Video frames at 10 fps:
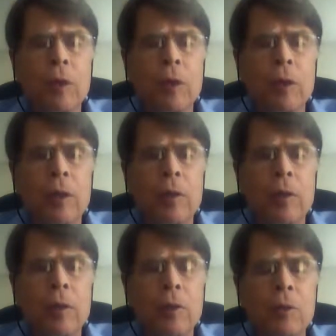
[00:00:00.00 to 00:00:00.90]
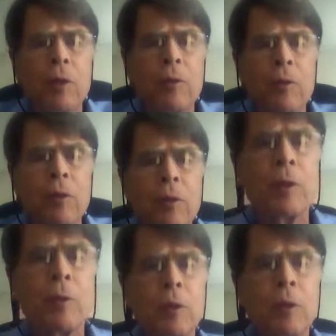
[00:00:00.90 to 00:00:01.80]
including Self-Therapy,
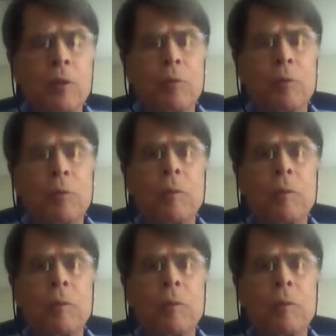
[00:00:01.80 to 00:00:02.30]
which has really